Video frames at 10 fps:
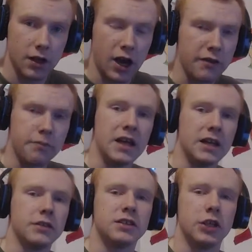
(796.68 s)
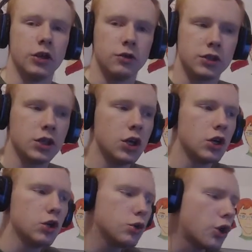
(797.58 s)
I've met NCOs
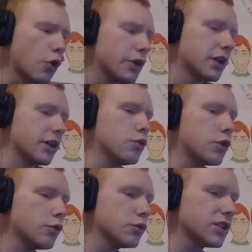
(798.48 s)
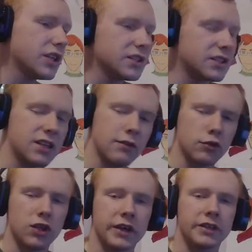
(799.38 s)
who go who goes against
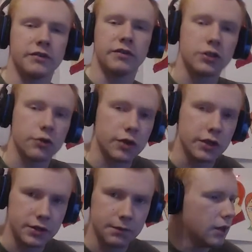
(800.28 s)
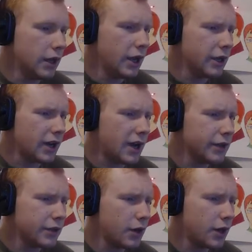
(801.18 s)
several lines of these creeds, and I
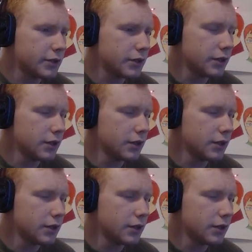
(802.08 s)
thought